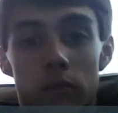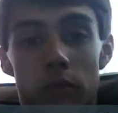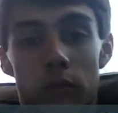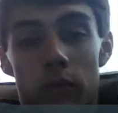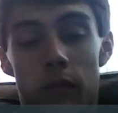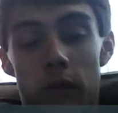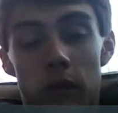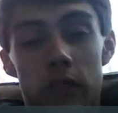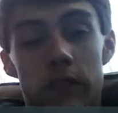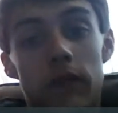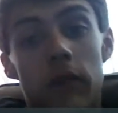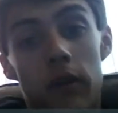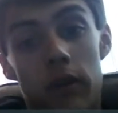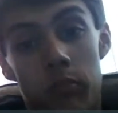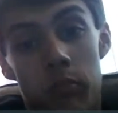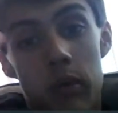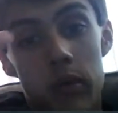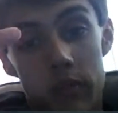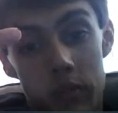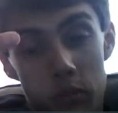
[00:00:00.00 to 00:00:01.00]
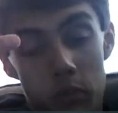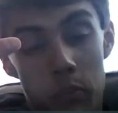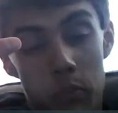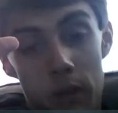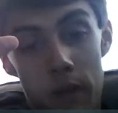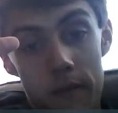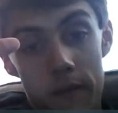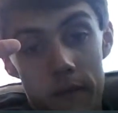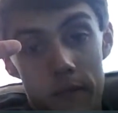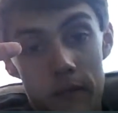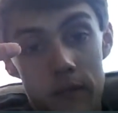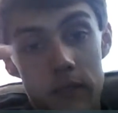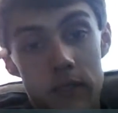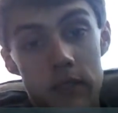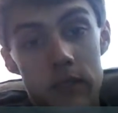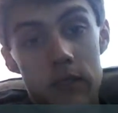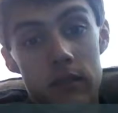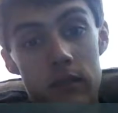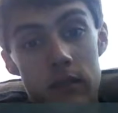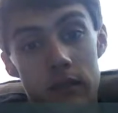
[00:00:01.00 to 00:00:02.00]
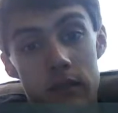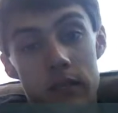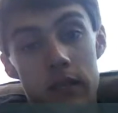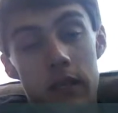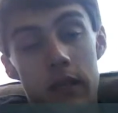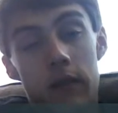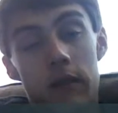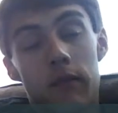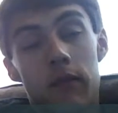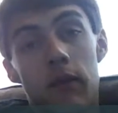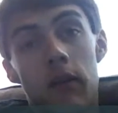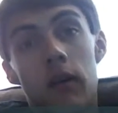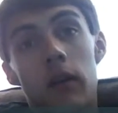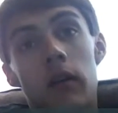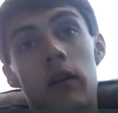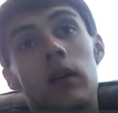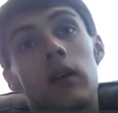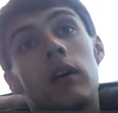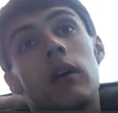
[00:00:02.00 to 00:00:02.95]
first of all, your personal preference, and second of all,